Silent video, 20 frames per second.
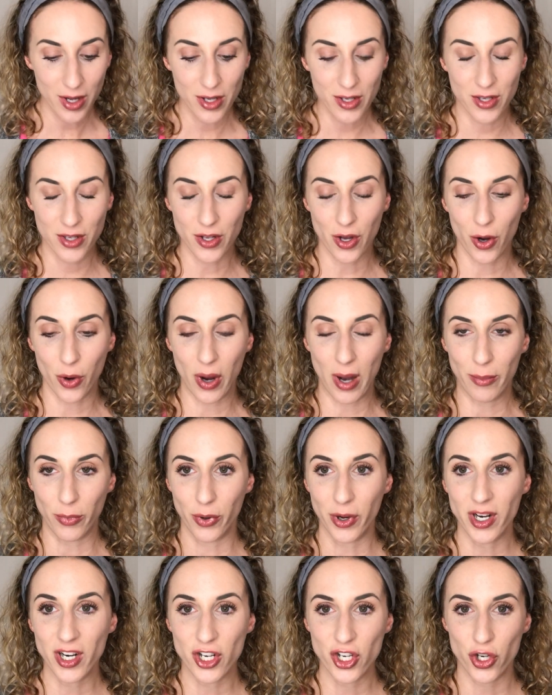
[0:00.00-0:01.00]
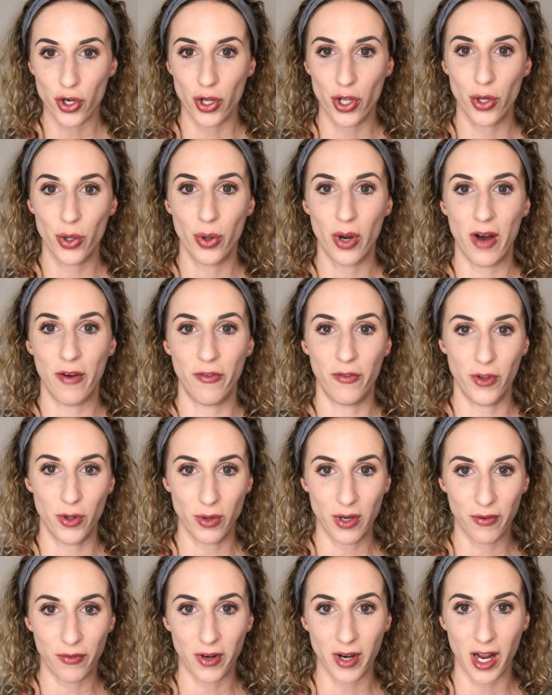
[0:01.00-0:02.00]
So I'm going to show you a few
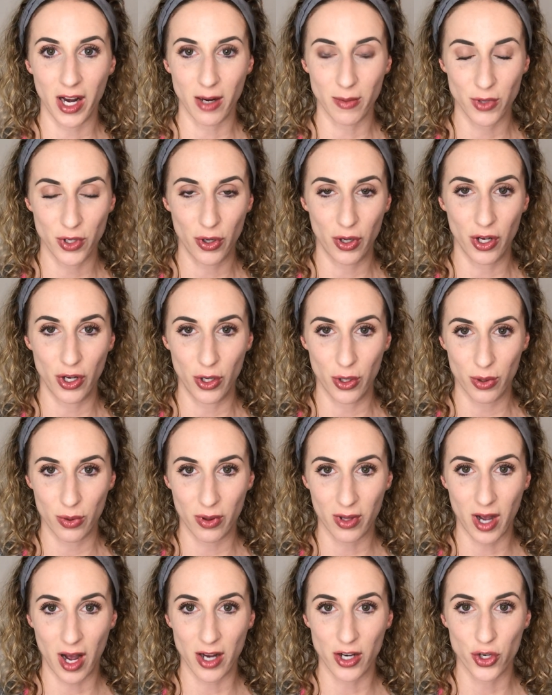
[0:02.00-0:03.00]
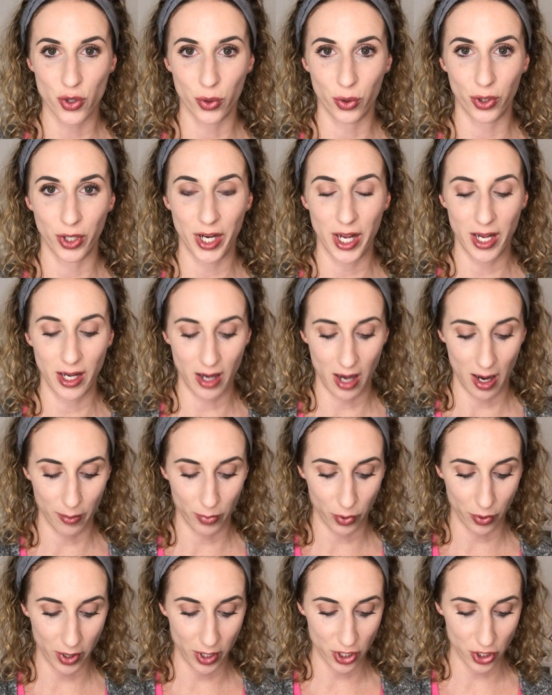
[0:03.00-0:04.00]
different items you can use with contouring. I'm
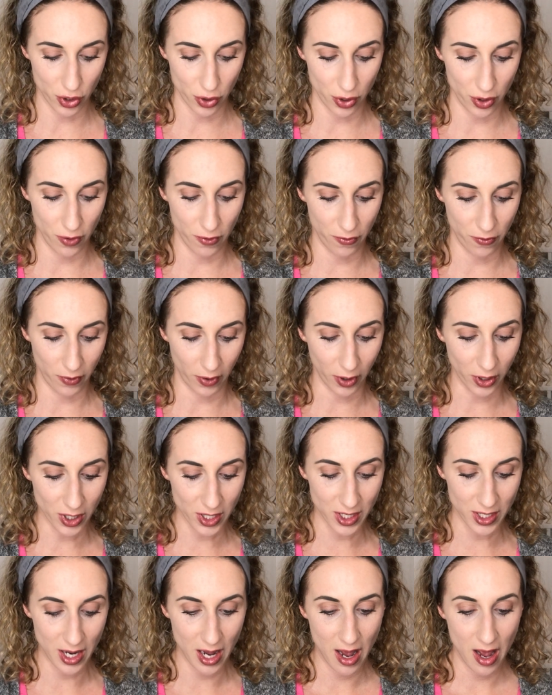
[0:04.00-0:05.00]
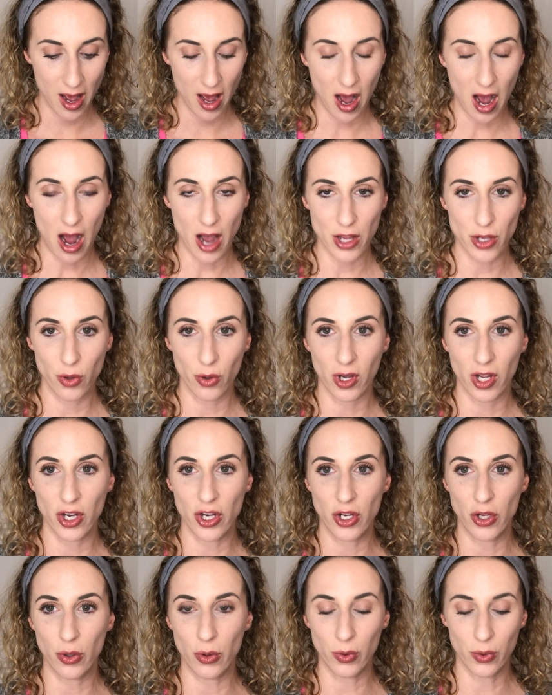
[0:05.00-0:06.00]
going to show you first how you can
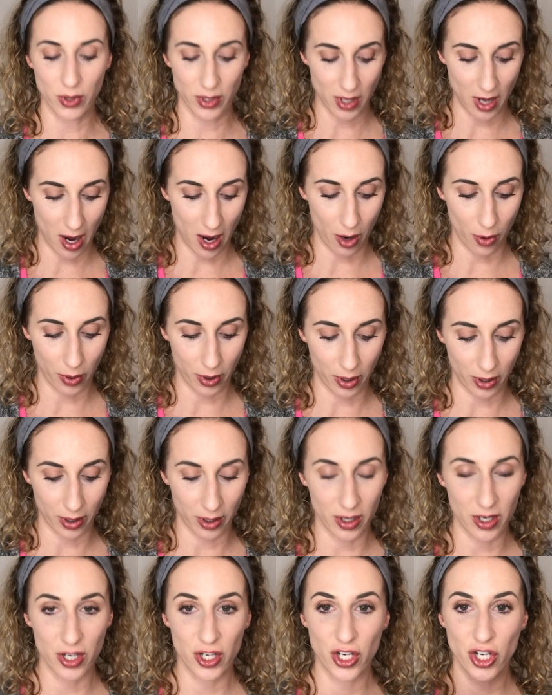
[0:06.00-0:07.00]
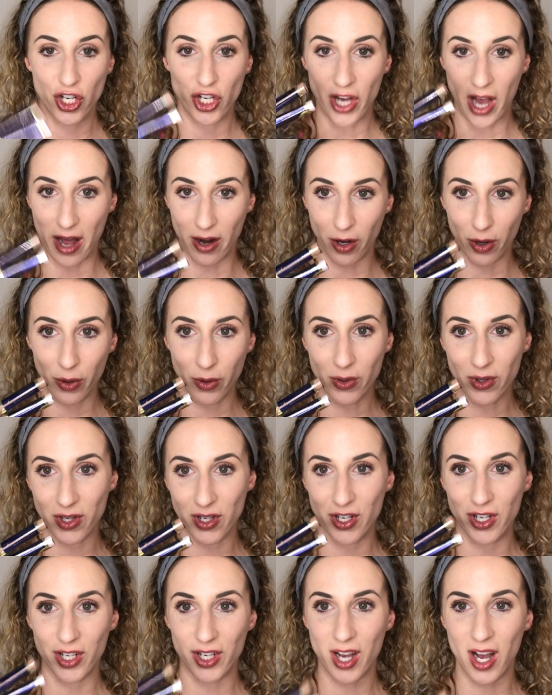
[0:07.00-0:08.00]
use our shadows
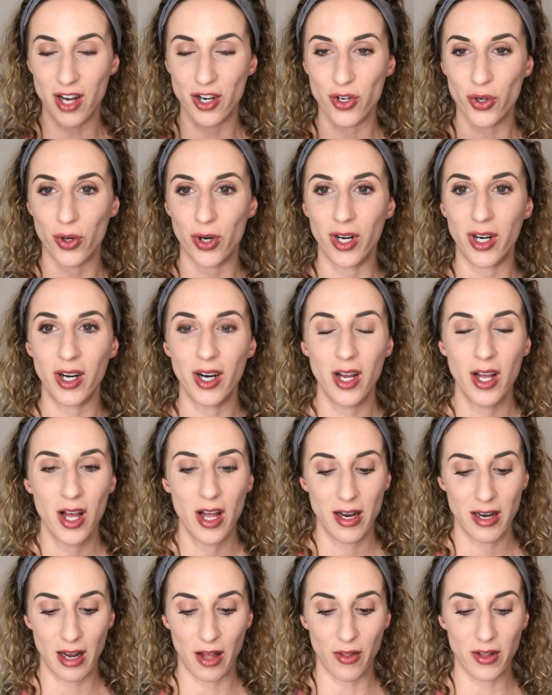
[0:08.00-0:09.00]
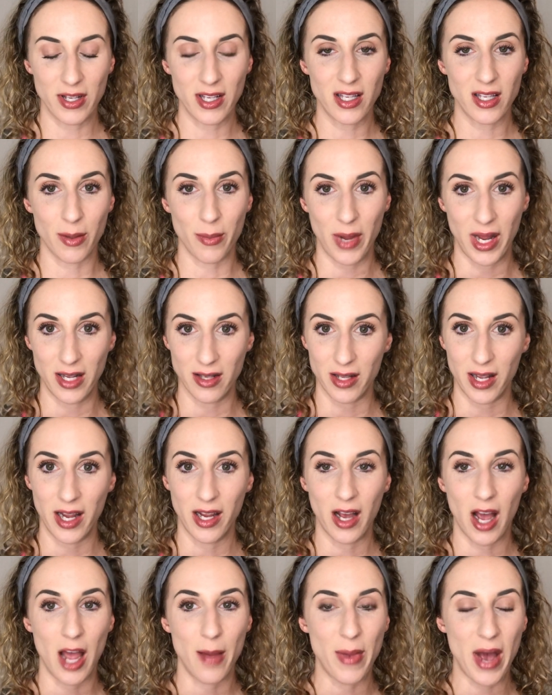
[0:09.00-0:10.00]
to contour. Now this is
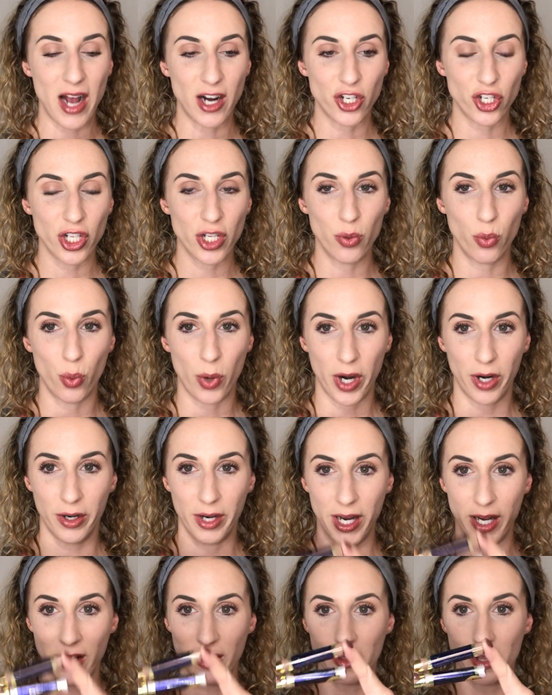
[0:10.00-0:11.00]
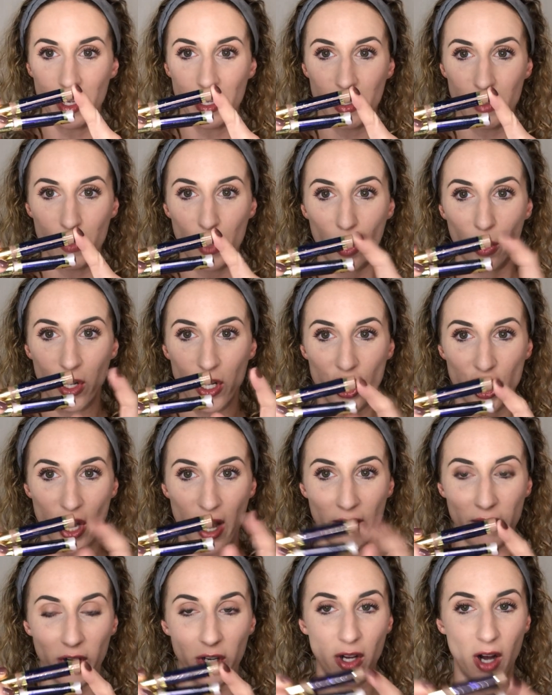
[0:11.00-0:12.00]
amazing. I'm actually wearing this Mocha
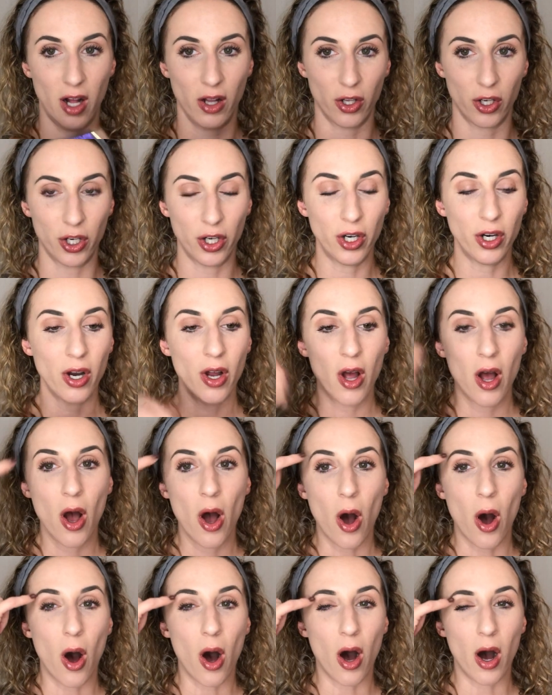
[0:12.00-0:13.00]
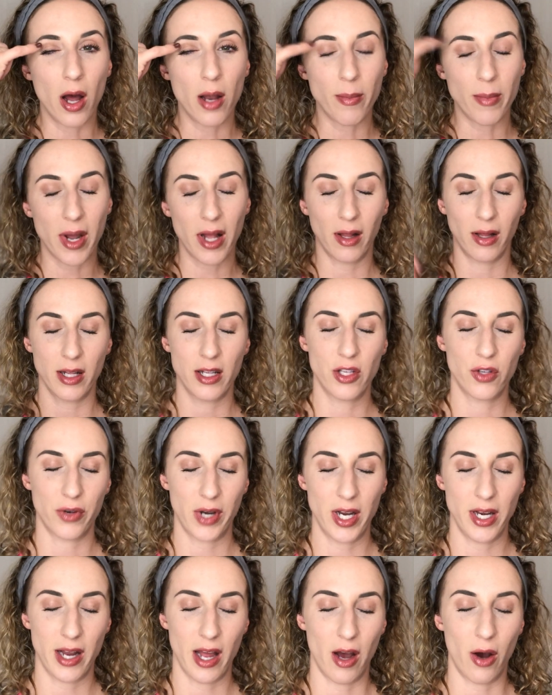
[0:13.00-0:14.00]
Java color on my lids
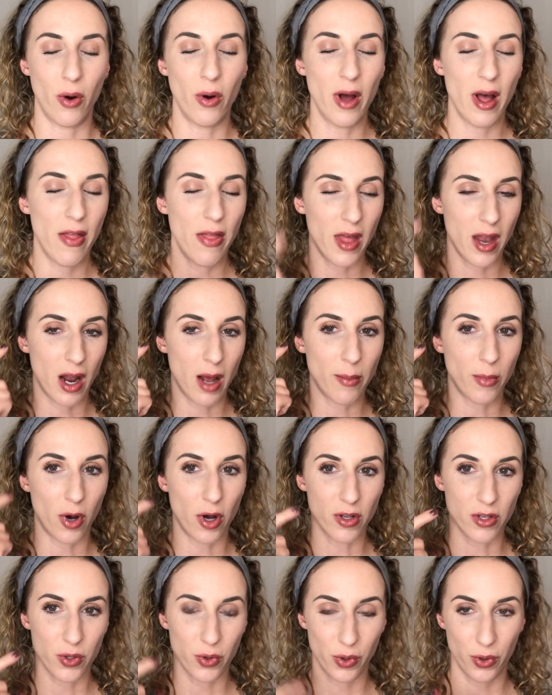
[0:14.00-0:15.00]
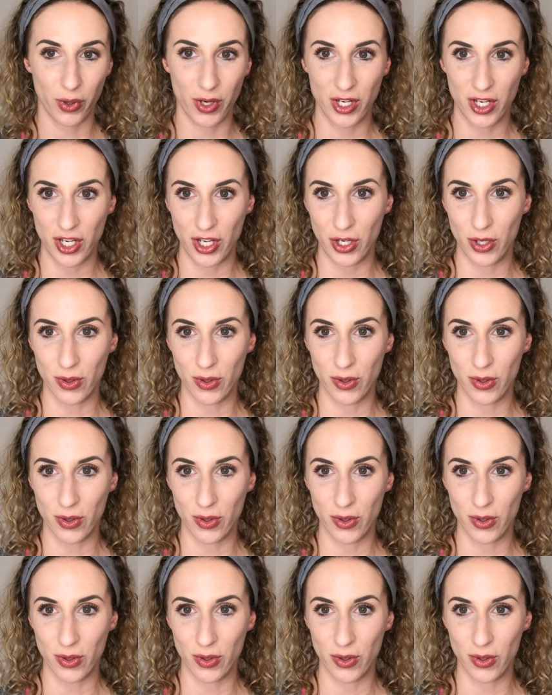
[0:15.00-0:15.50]
right now, and then I'm also going to